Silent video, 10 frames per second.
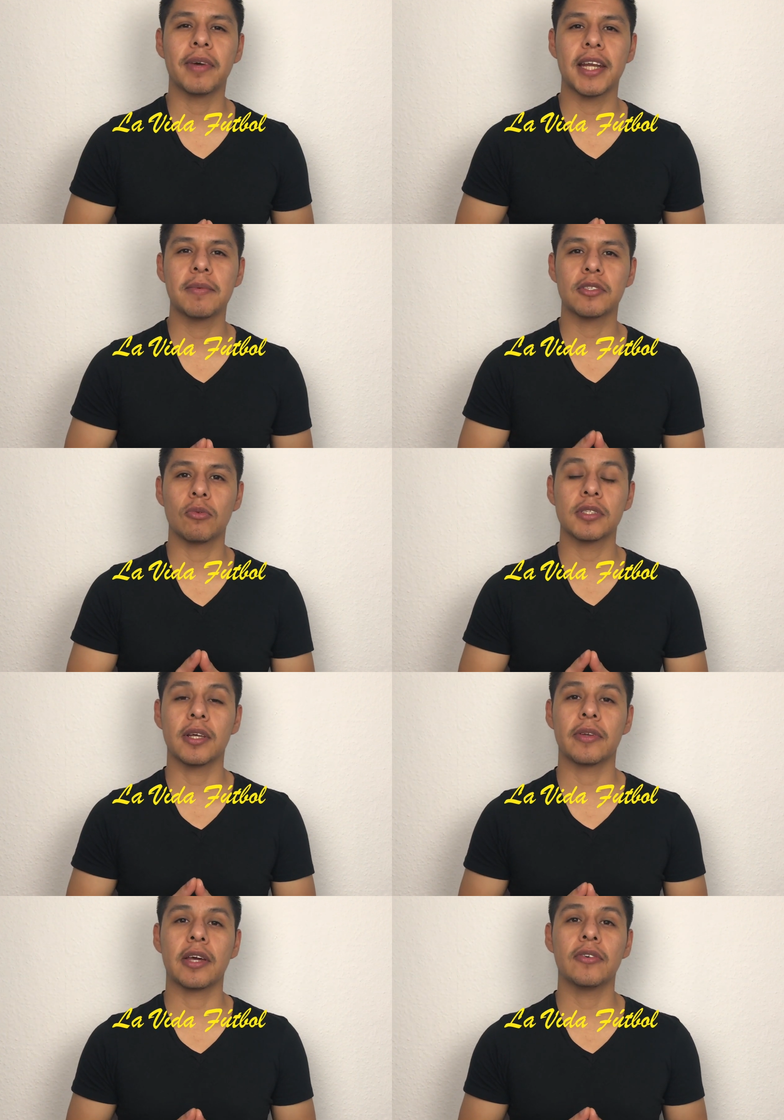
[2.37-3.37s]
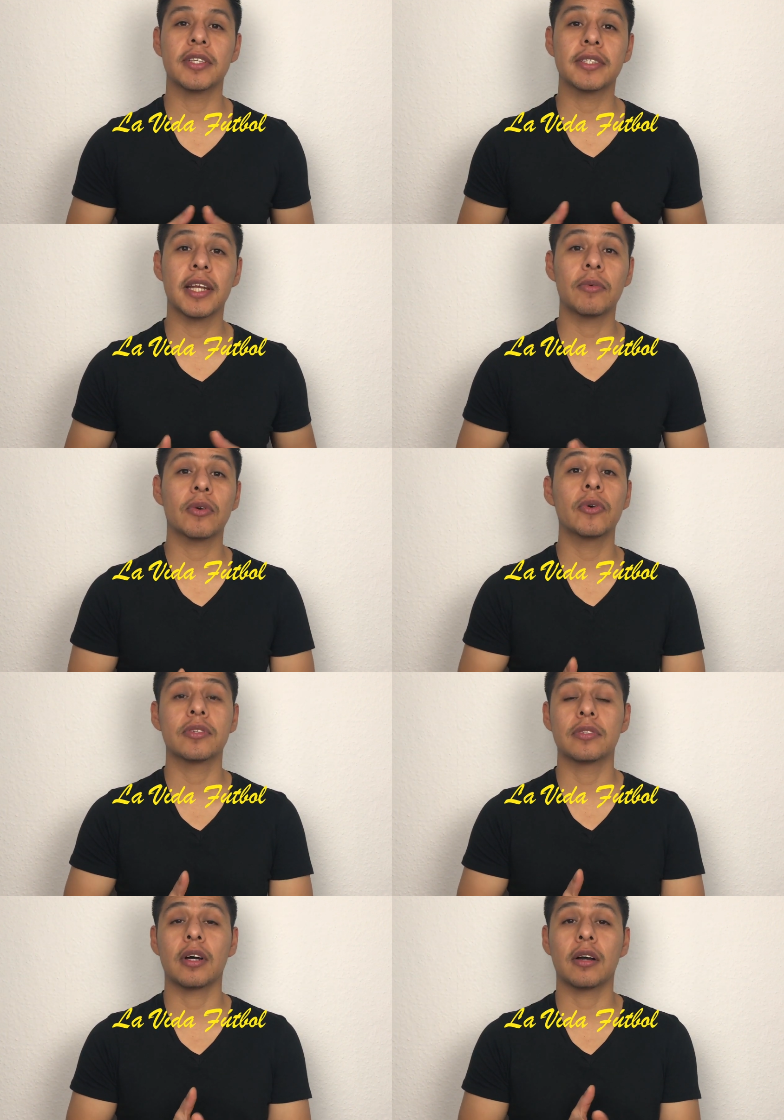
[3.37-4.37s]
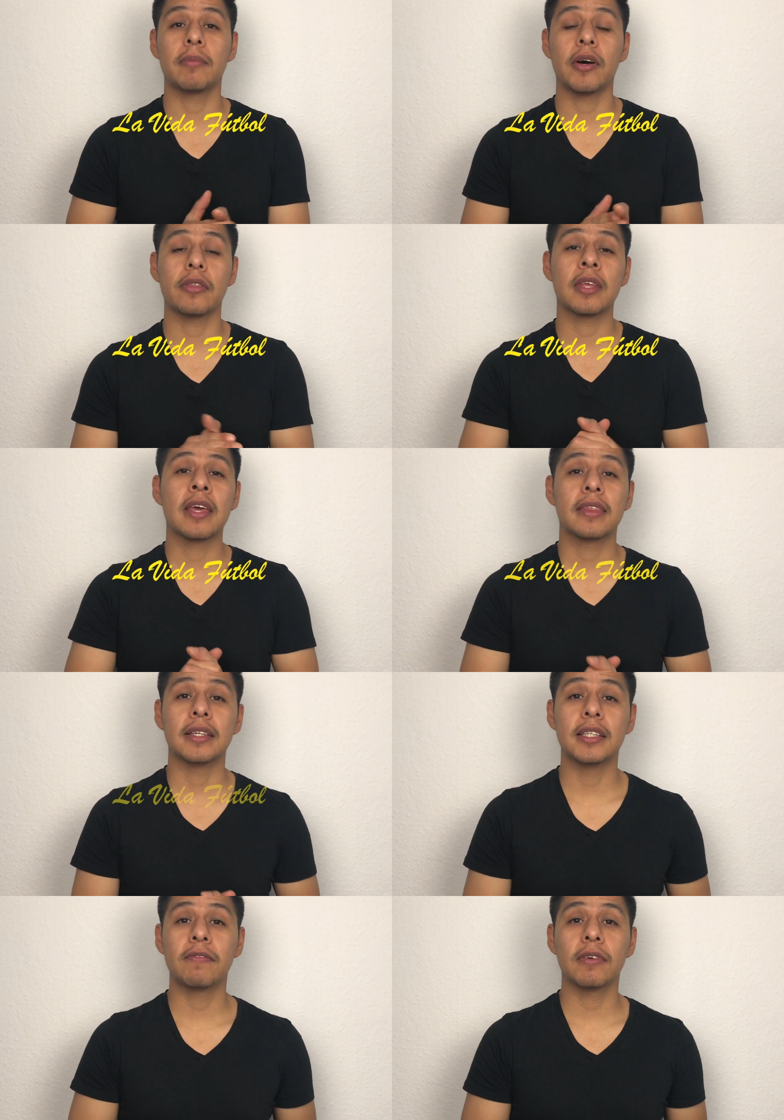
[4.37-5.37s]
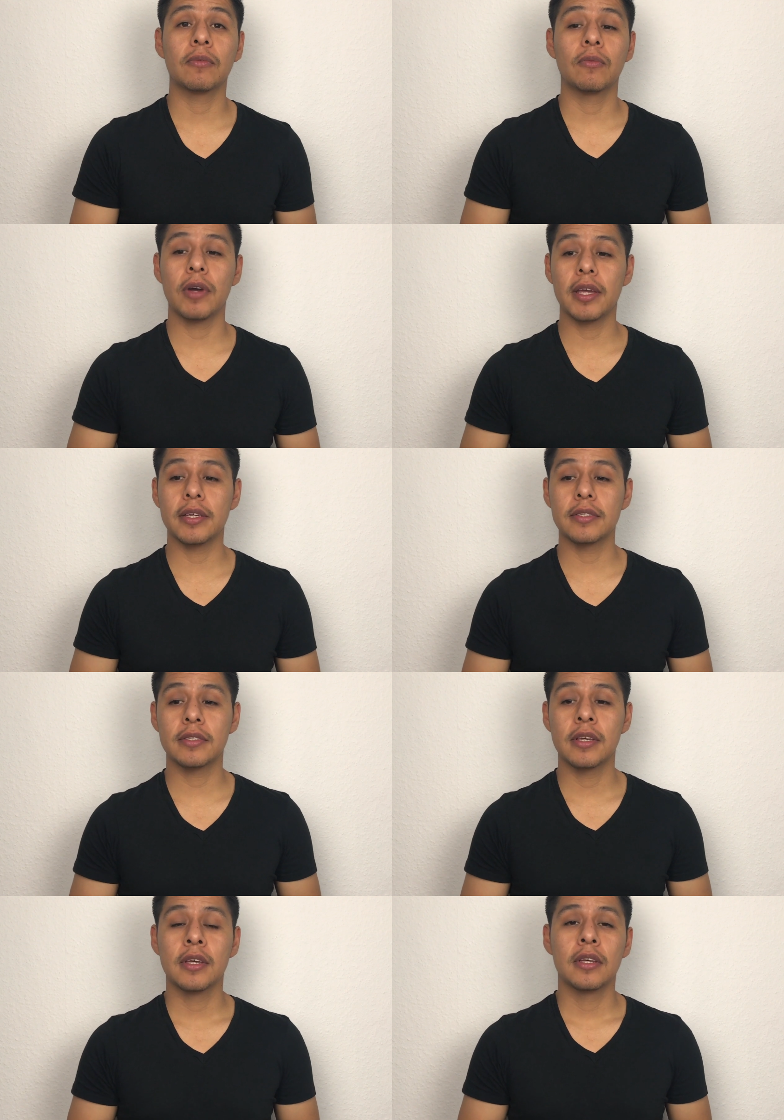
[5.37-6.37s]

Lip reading: My name is Luis Laureano and today we're going to talk about the different ways